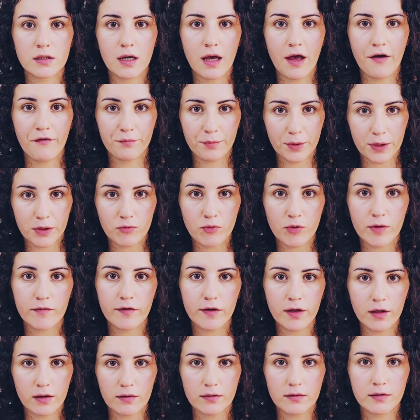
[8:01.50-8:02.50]
have been
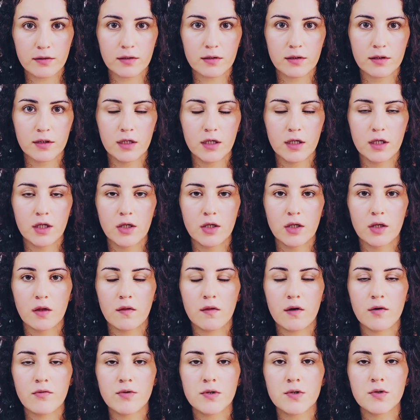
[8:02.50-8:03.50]
revealed.
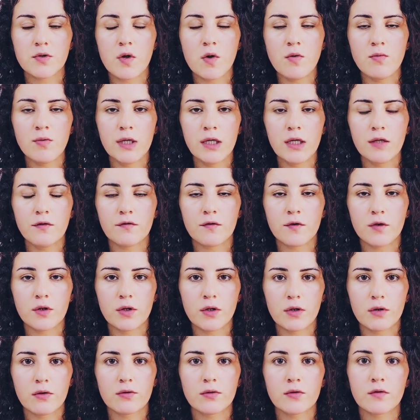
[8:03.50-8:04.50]
There is no need for
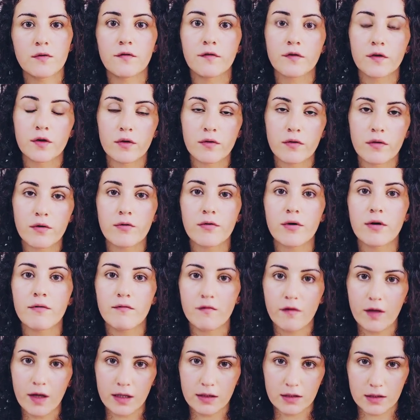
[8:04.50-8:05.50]
you to further
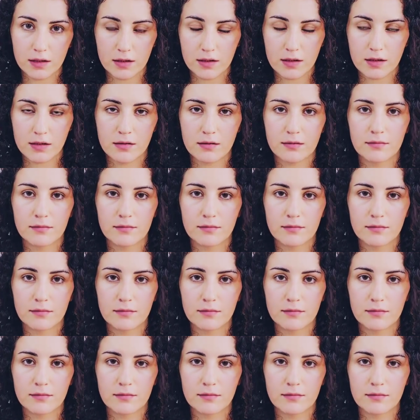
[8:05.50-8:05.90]
invest.